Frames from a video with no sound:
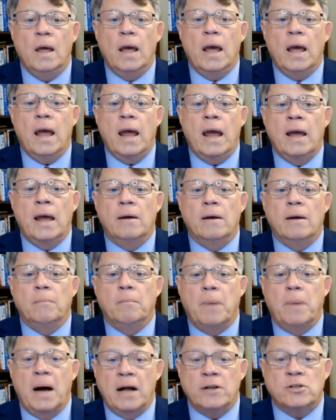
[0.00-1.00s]
And
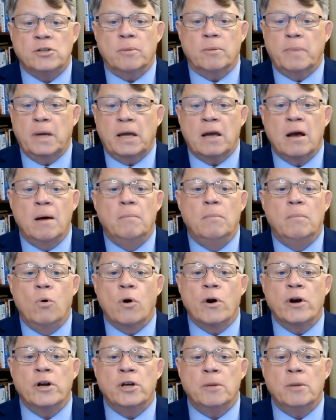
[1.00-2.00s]
bonds become
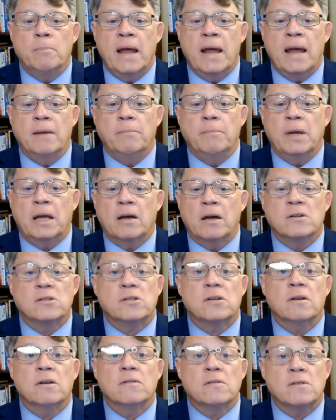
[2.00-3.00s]
more in demand
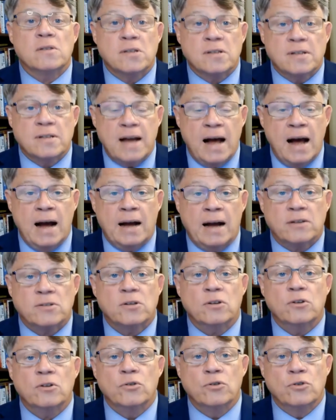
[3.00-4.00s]
because stocks
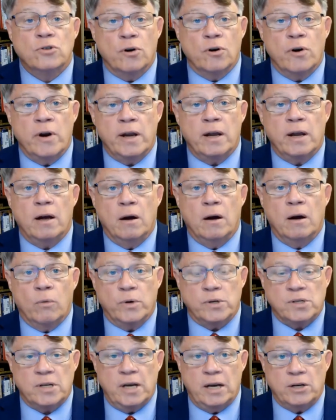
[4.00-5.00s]
during a
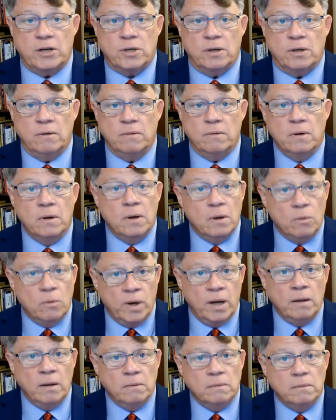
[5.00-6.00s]
recession,
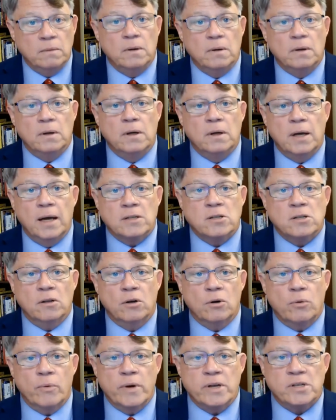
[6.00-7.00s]
well, it's a
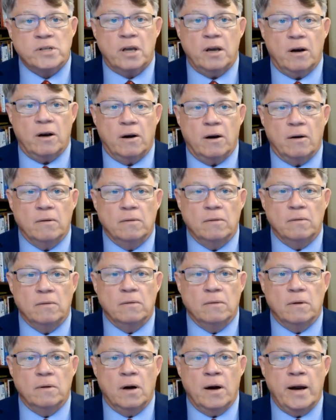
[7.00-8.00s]
little riskier.
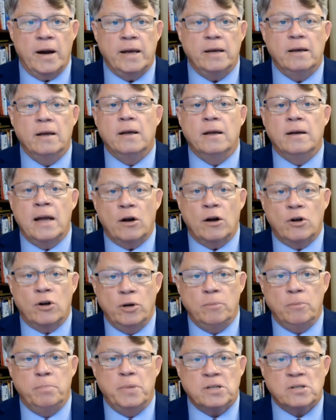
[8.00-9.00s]
All right. Now,
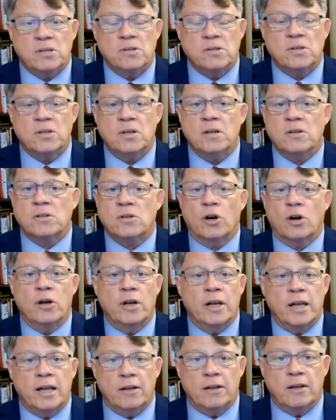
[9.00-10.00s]
good businesses are going
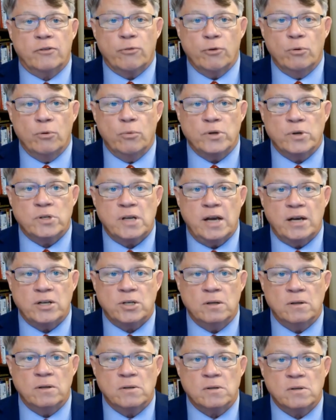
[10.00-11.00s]
to get through
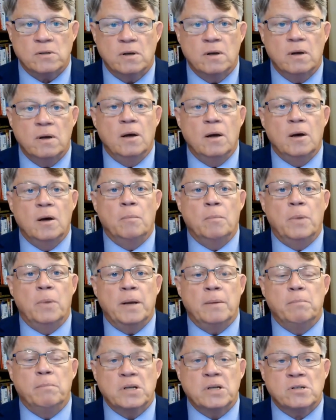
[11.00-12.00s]
recessions,
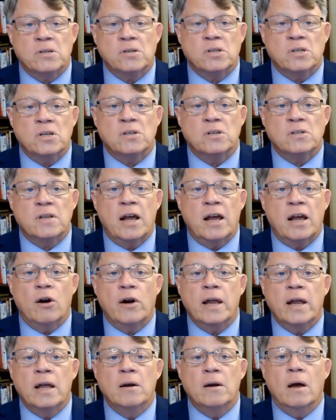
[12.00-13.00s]
but businesses that are
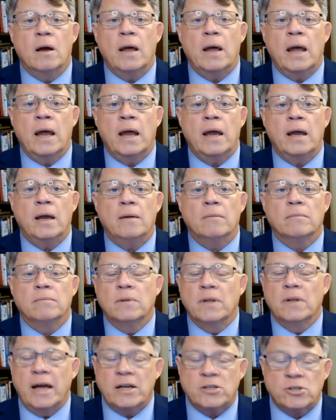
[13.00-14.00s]
in a
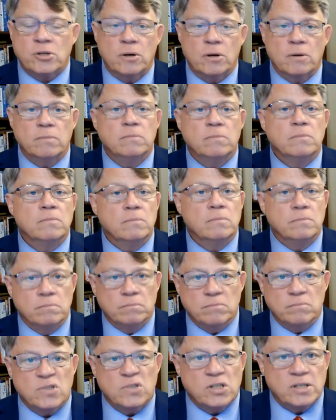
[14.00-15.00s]
lesser
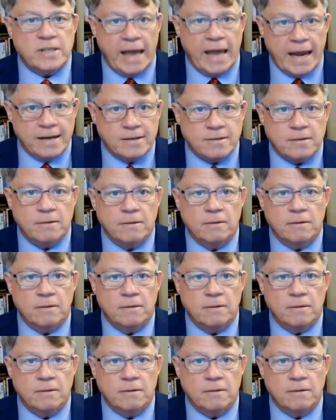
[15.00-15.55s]
state,